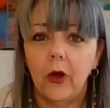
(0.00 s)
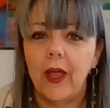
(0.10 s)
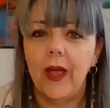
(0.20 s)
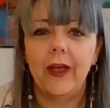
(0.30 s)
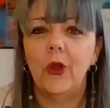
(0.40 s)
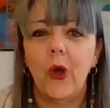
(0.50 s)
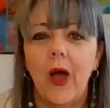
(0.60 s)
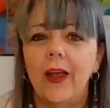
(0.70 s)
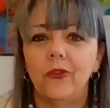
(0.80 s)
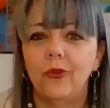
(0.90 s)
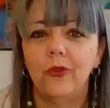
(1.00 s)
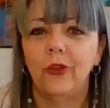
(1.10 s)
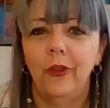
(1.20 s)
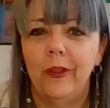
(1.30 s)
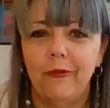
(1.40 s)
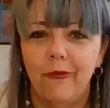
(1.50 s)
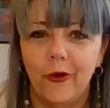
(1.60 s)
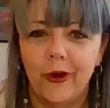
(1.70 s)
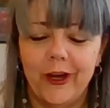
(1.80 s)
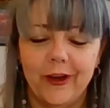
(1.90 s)
Okay, I know high school's only
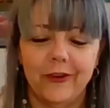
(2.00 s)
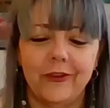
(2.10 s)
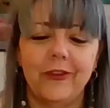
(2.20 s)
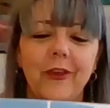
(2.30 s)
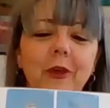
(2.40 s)
4 years,